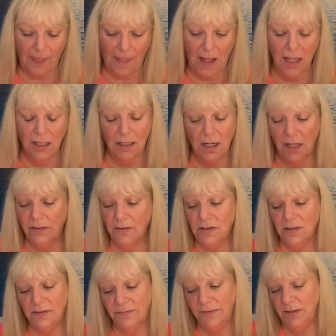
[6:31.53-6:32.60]
And
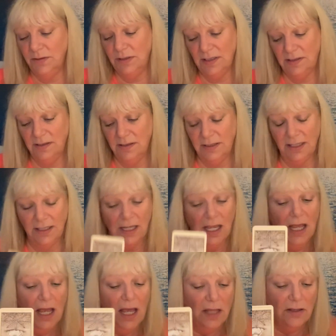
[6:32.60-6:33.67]
others of you, this is like
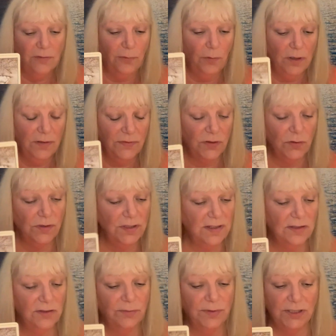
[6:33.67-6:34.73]
the Four of Swords
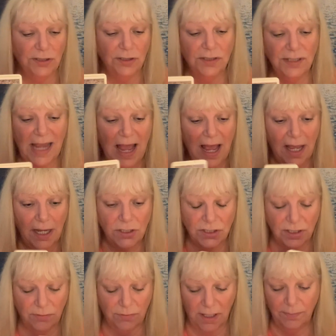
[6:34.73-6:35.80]
is a return to
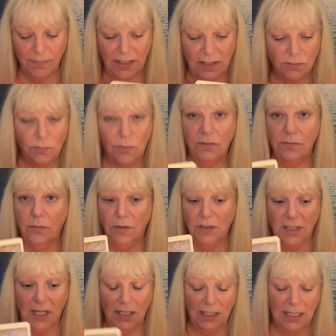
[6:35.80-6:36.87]
action, right? Because we're
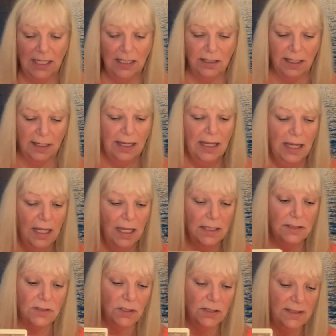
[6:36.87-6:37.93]
done healing.
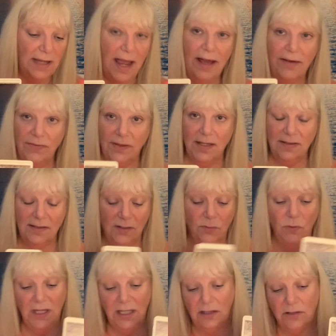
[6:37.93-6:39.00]
It's good to have this in
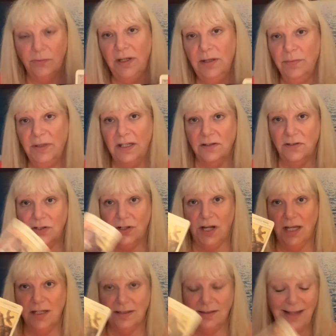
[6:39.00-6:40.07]
week three because you're
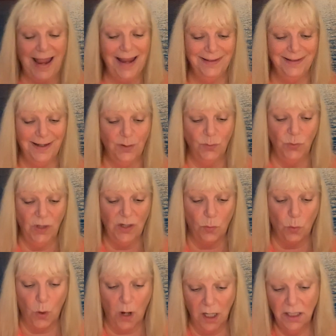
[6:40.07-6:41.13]
kind of stagnant in week
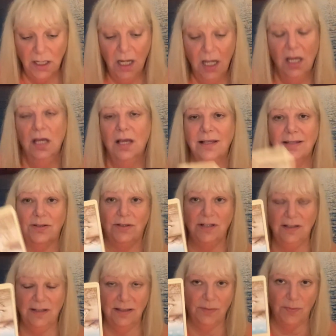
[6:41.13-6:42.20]
one. So
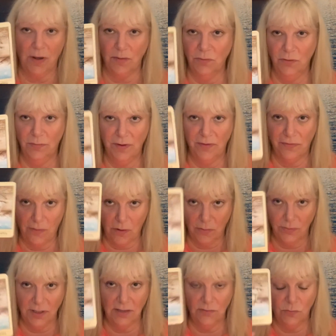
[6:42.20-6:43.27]
this is about movement
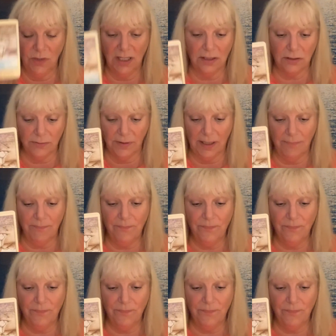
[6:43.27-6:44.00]
forward in week three.